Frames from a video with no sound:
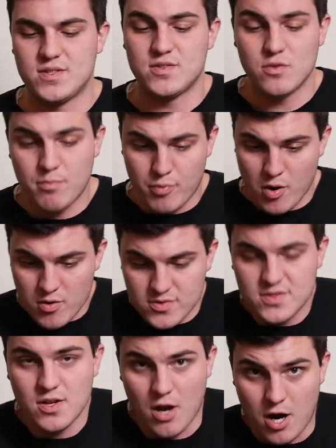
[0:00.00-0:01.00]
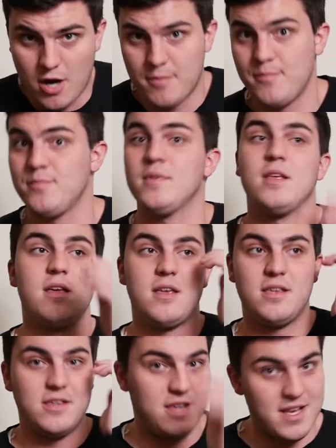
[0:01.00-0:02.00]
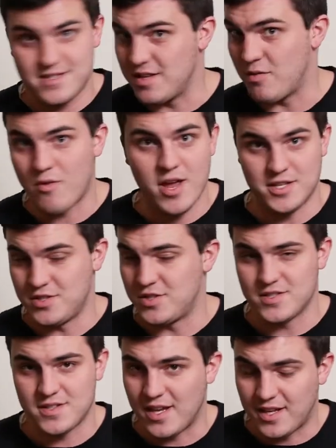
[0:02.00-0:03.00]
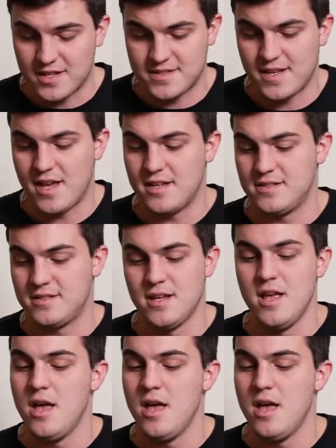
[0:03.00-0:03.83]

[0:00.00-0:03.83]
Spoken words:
So the pros are, yes, it writes just like it says.